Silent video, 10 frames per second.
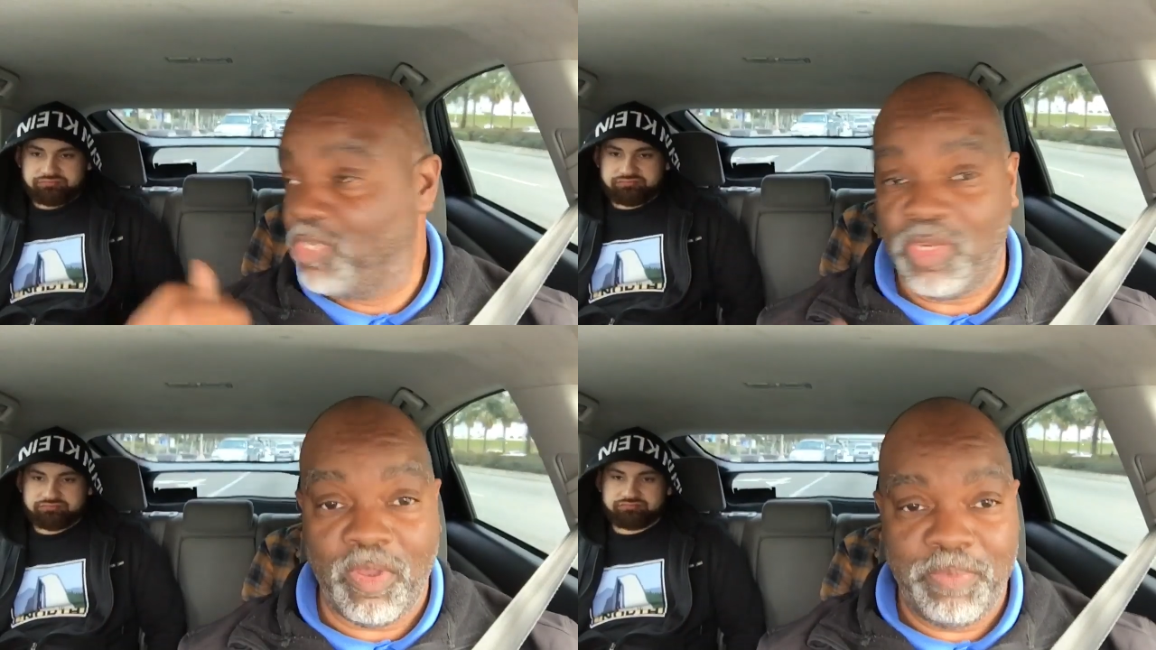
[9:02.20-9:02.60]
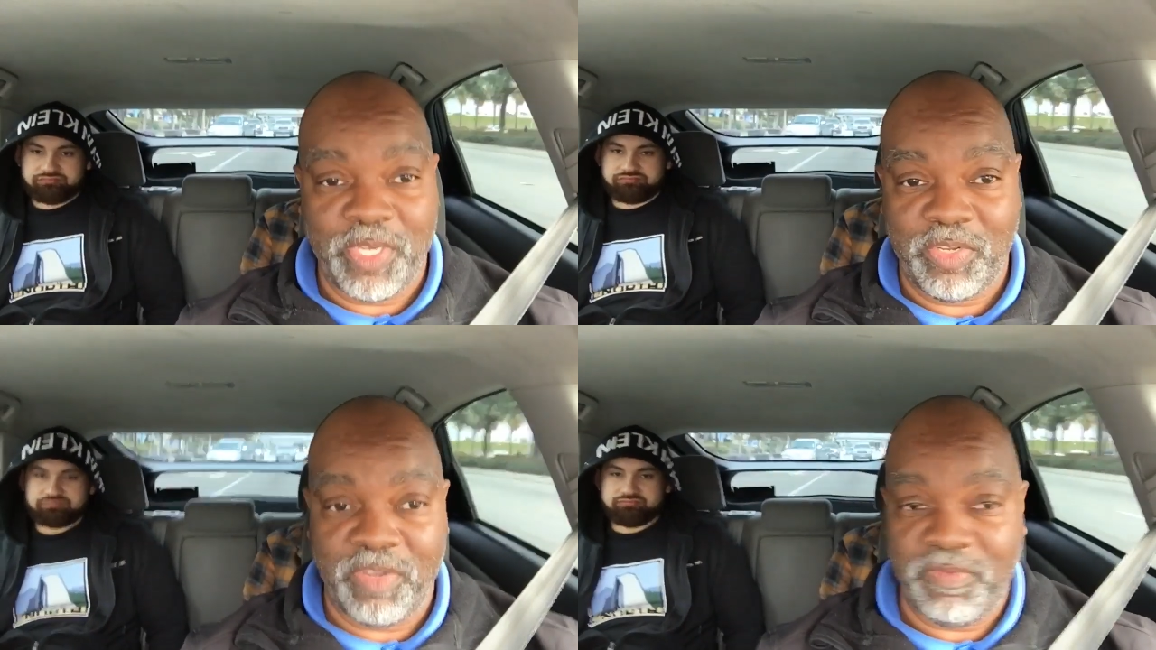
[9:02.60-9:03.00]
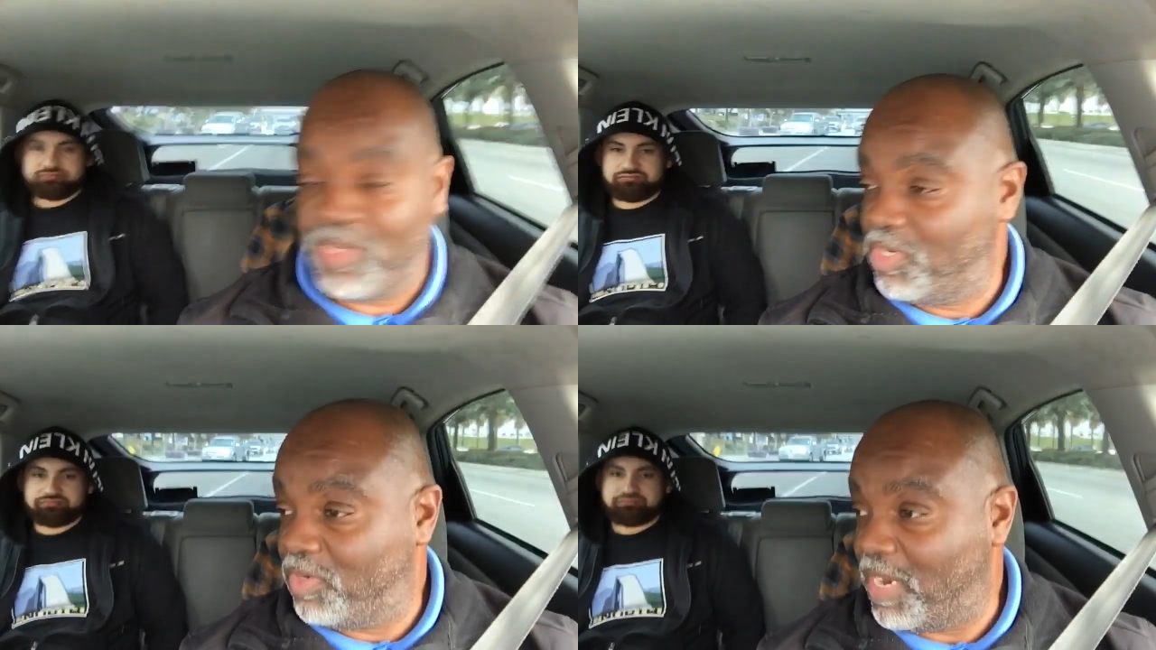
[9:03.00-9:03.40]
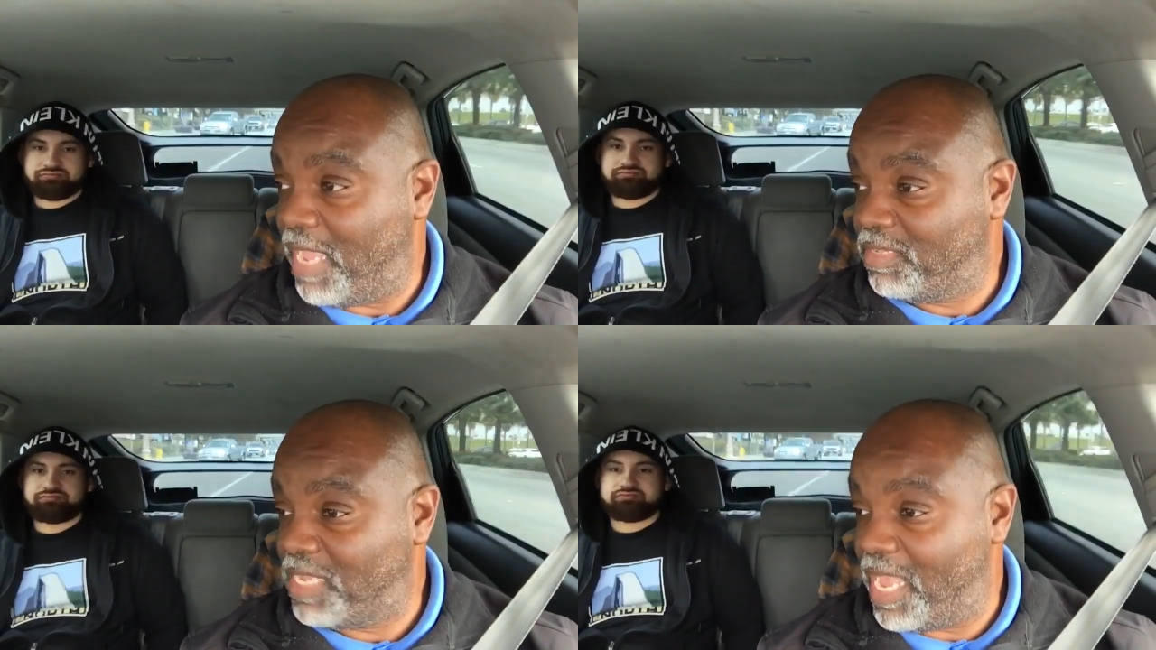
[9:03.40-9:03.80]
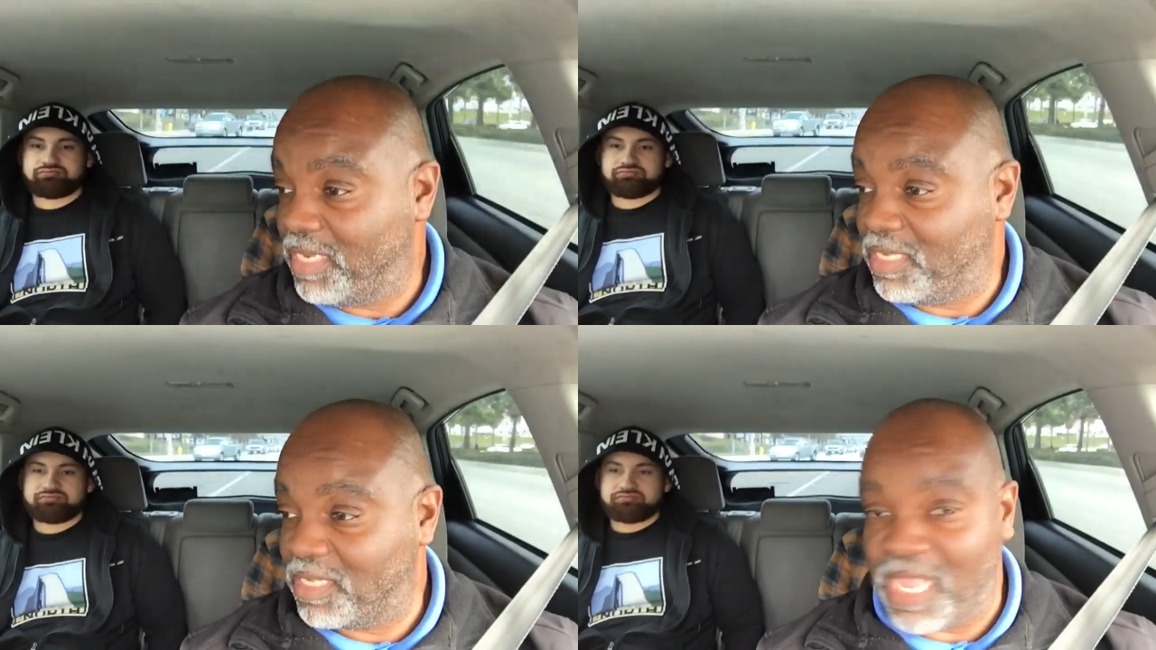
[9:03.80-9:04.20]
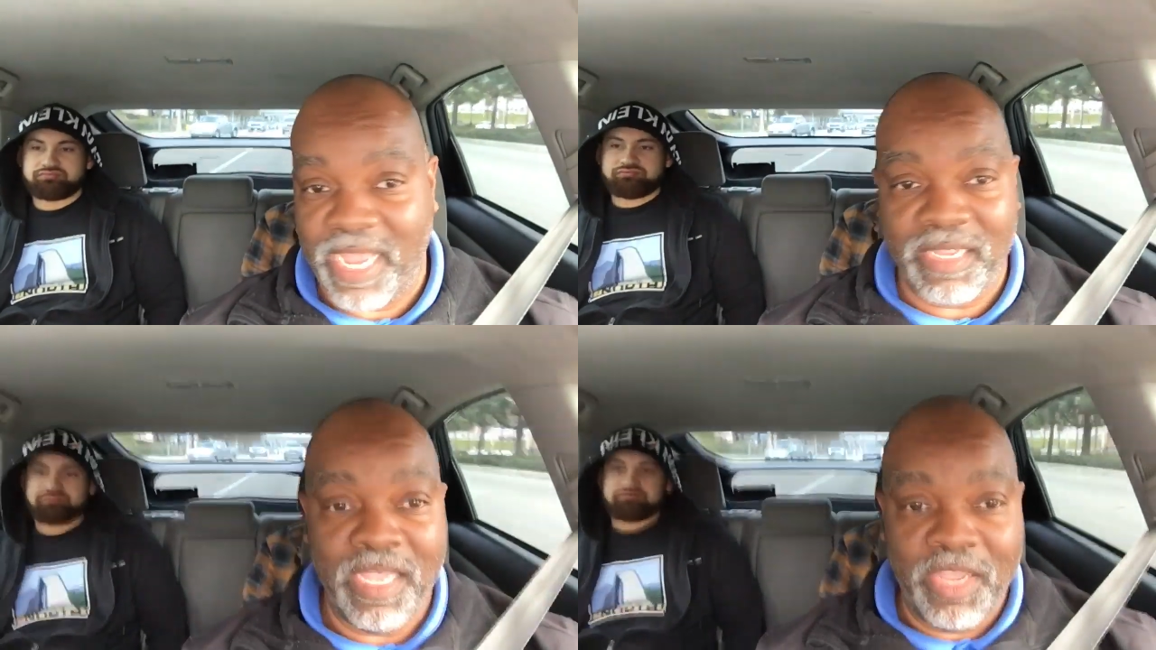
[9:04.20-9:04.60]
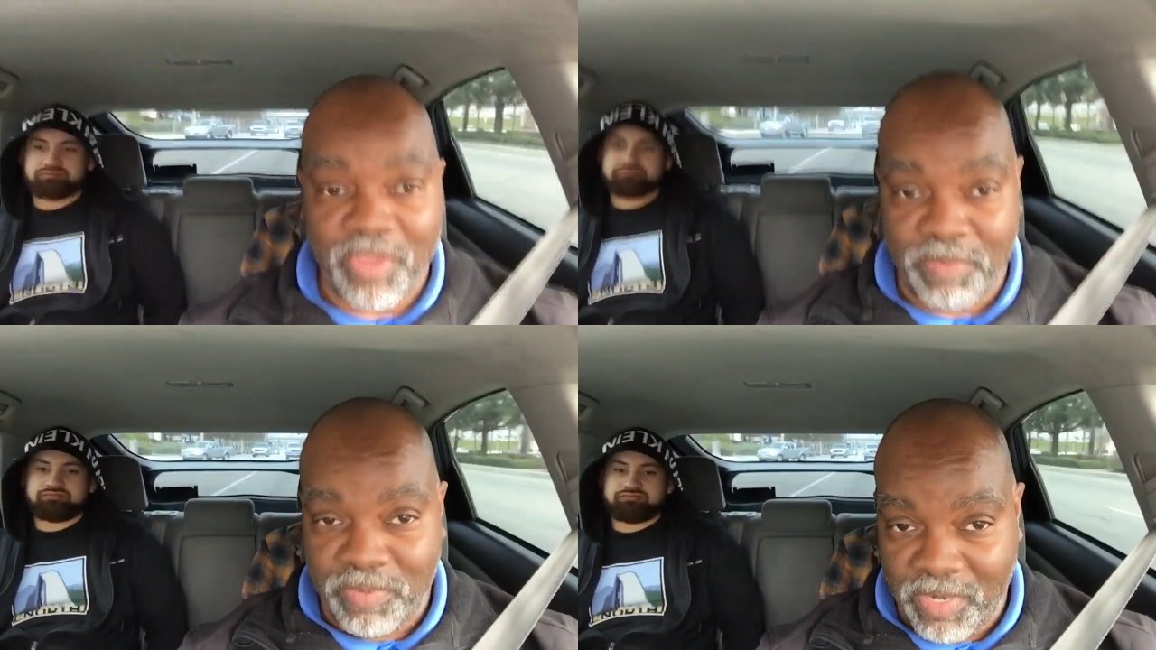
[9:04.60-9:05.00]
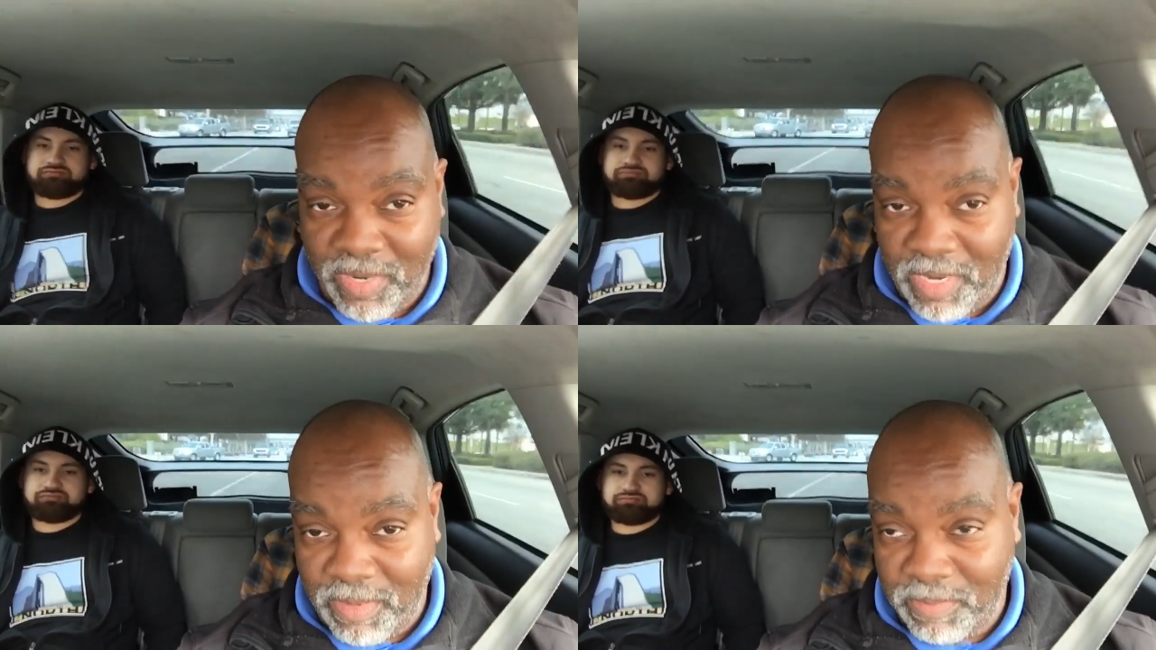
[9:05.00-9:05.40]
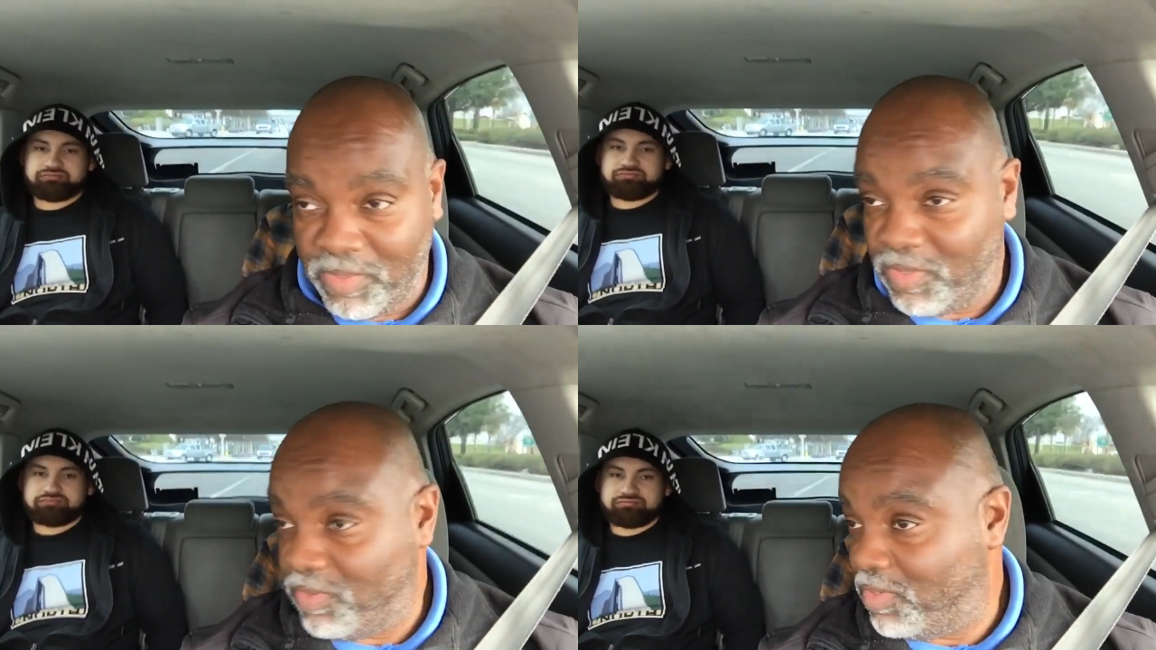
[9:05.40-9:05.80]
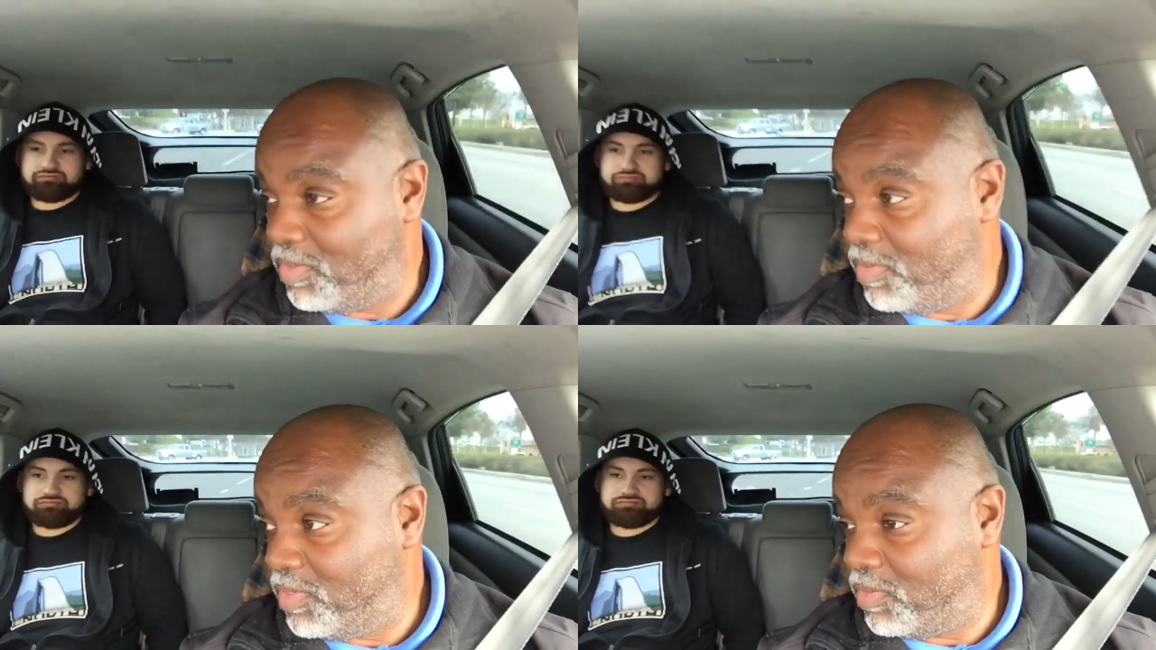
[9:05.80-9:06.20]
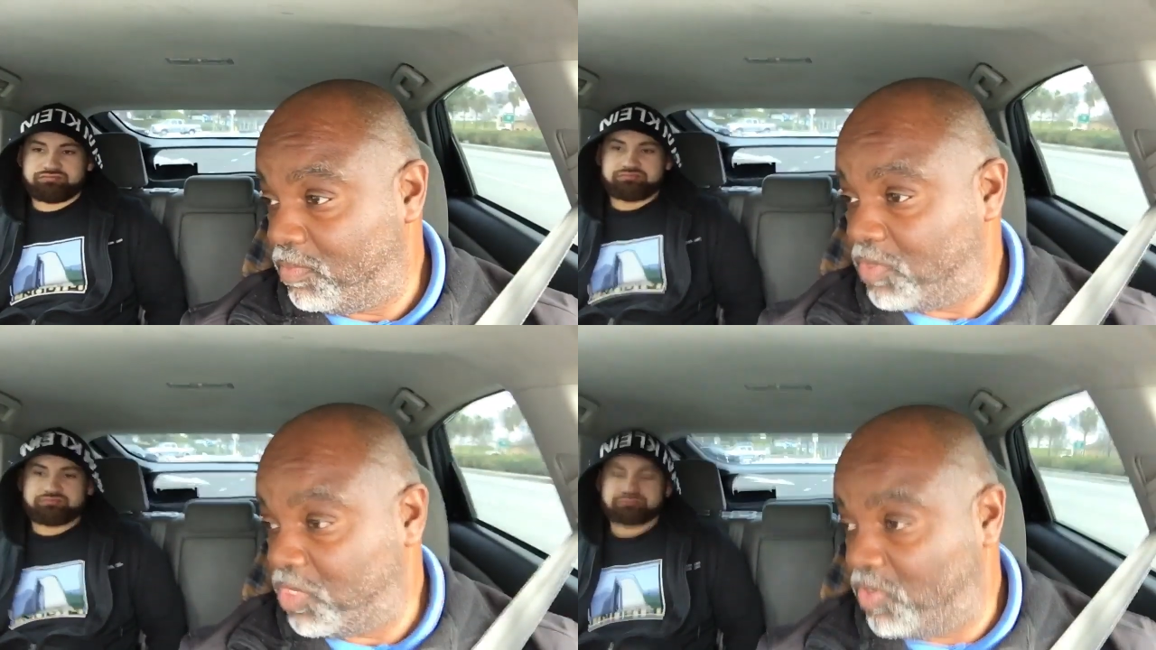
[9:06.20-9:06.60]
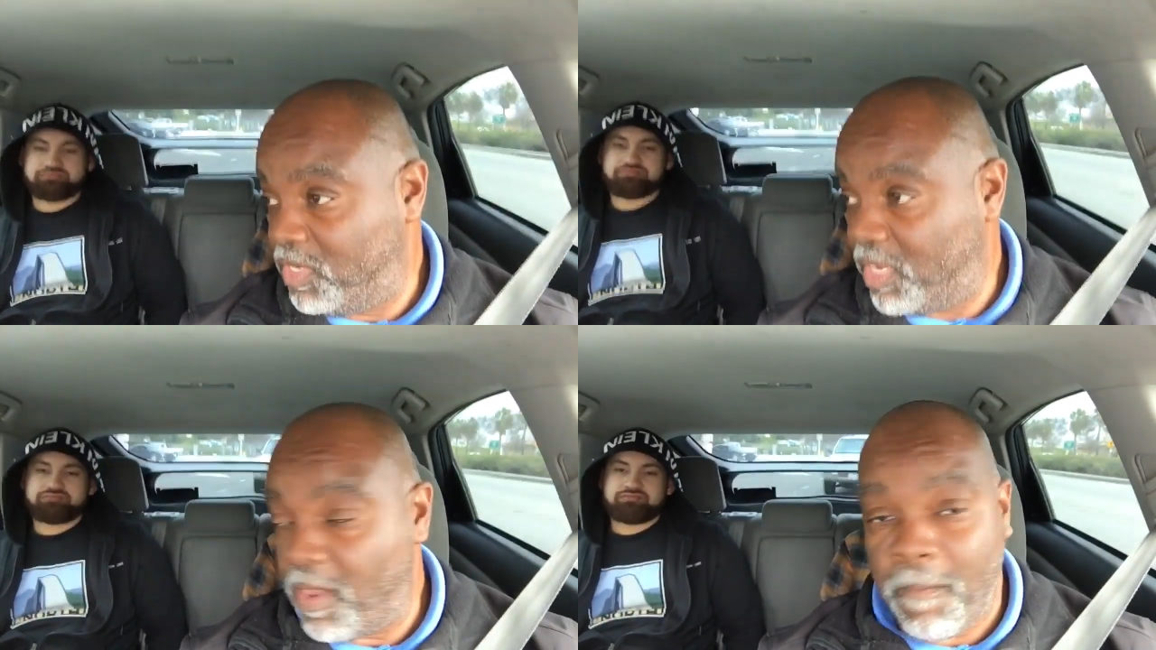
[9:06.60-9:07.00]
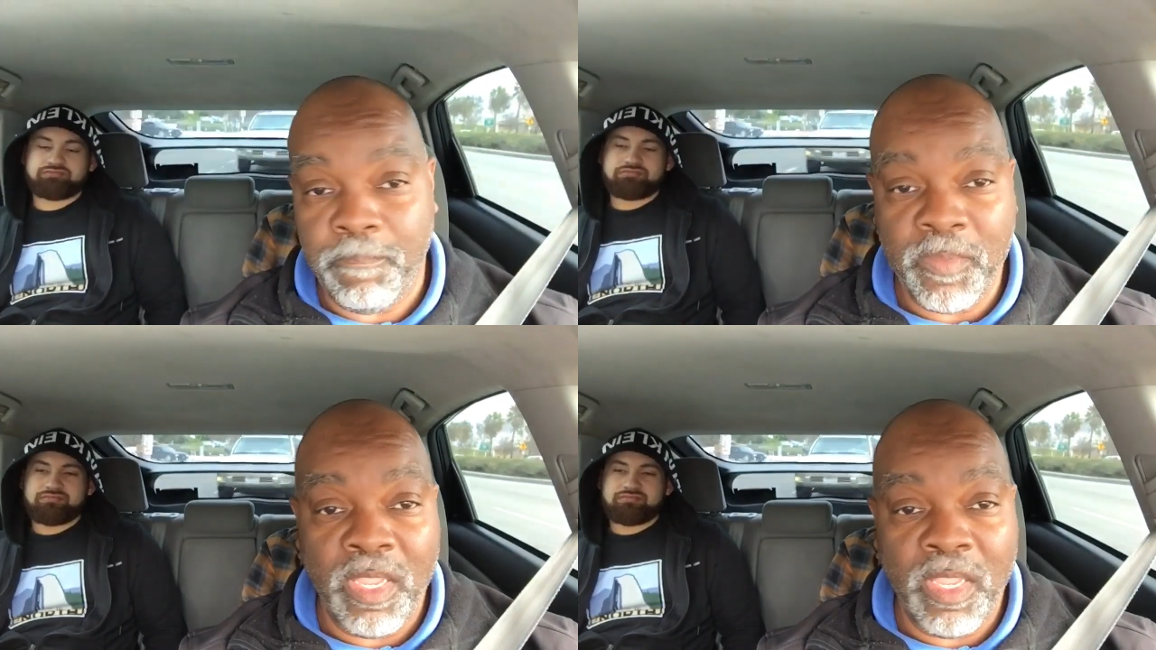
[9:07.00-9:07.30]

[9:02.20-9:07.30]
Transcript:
Speaker 1: show a picture of what your outside looks like, your your um, your, your your your, studio,